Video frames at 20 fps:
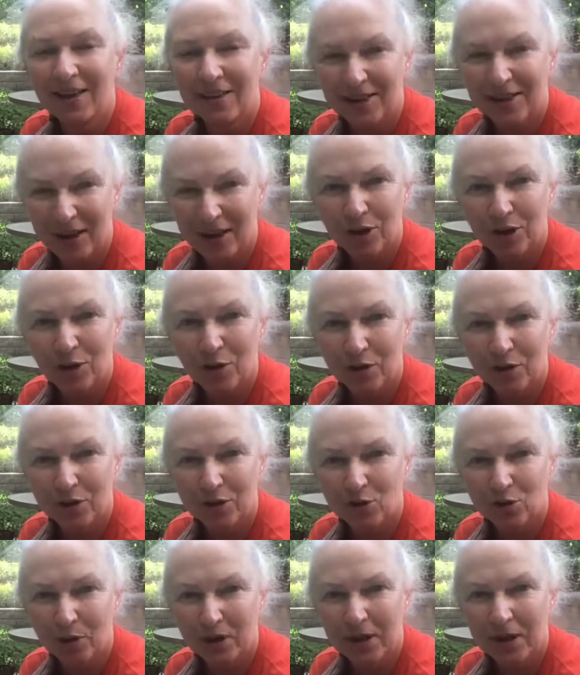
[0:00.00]
Thank you for
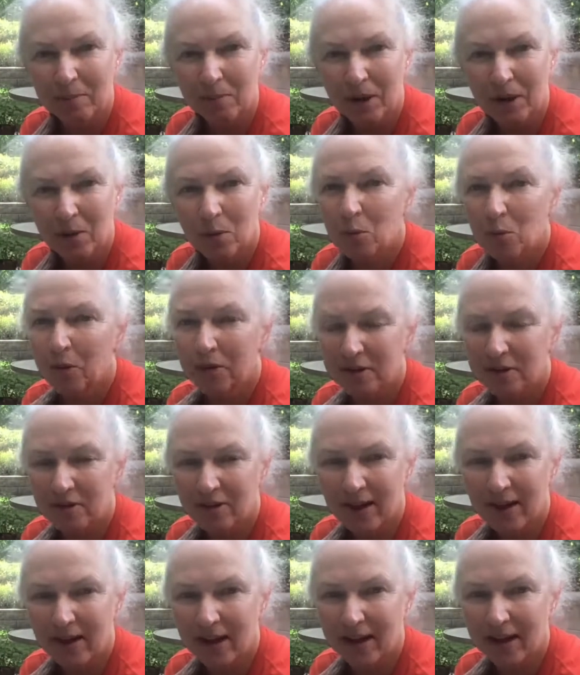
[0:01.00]
joining me with the
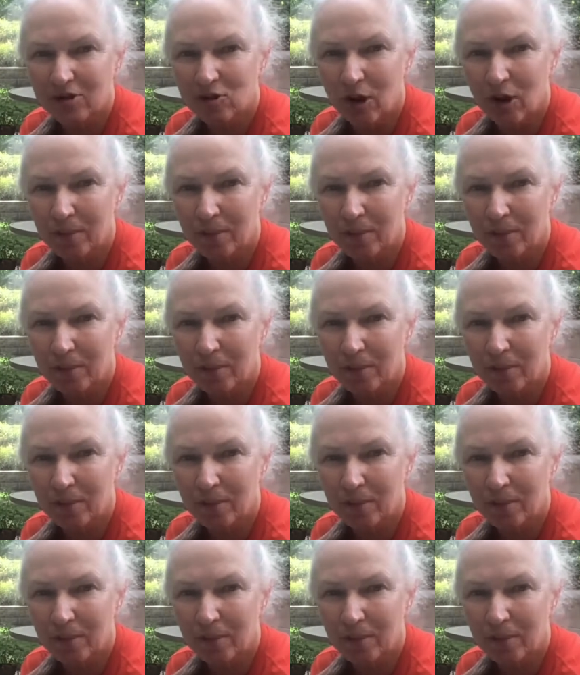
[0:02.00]
Great Egg Drop